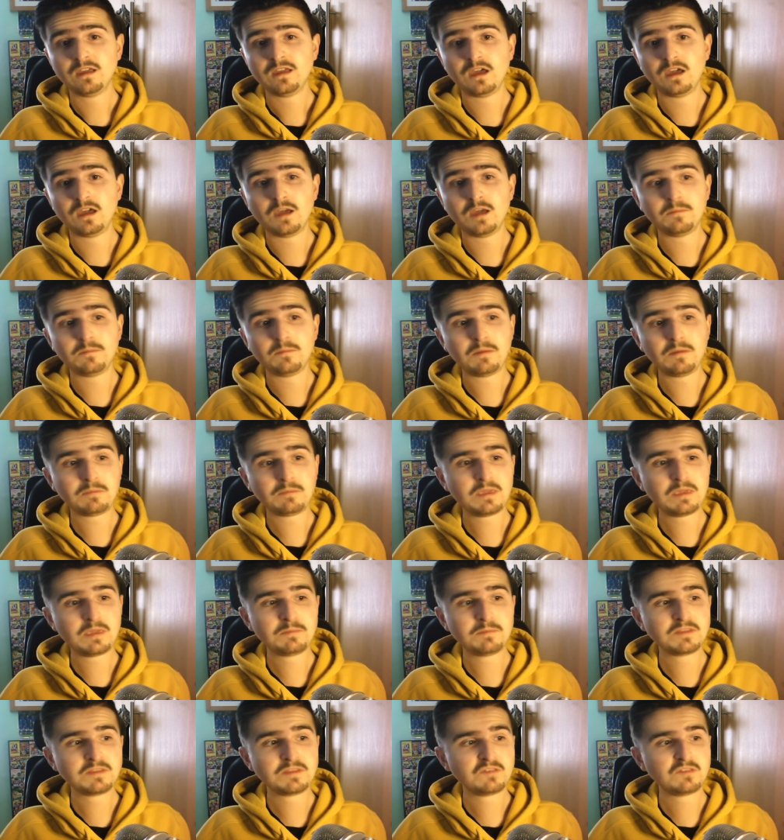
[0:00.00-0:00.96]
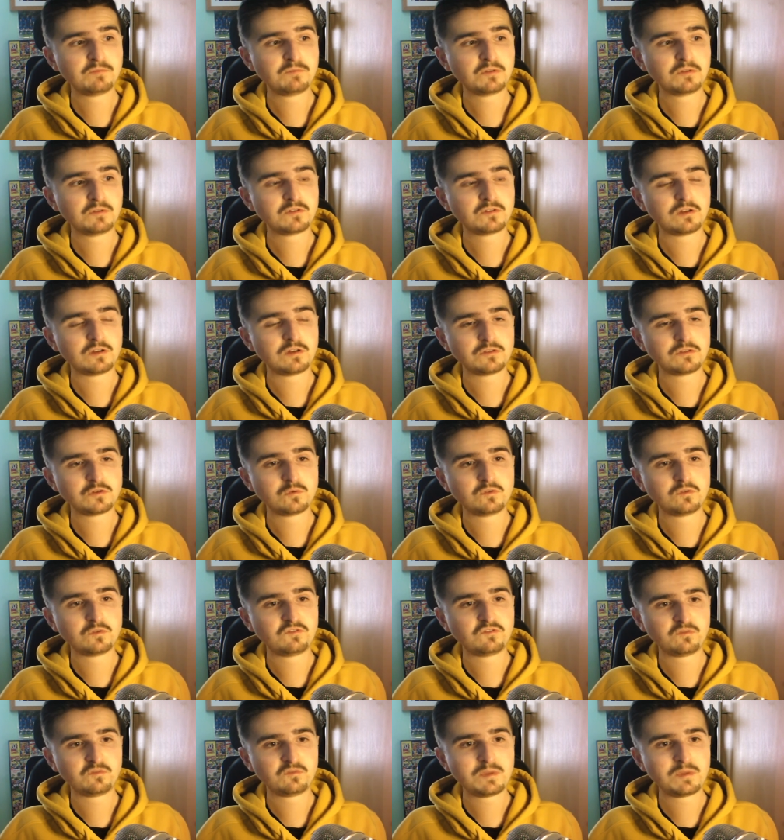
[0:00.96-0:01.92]
I'm keeping these podcasts
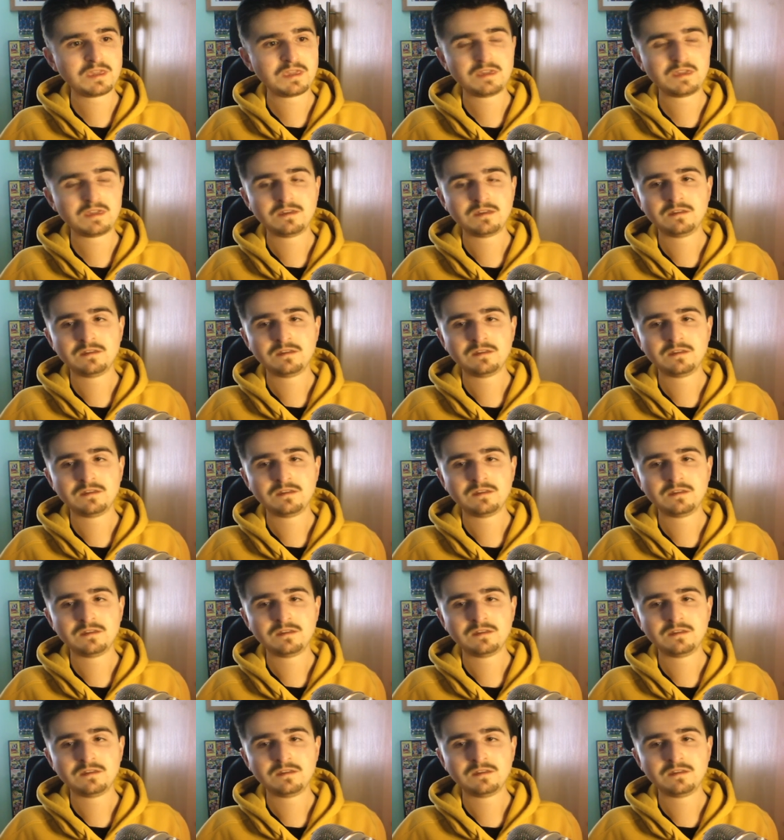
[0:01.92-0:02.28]
short and sweet.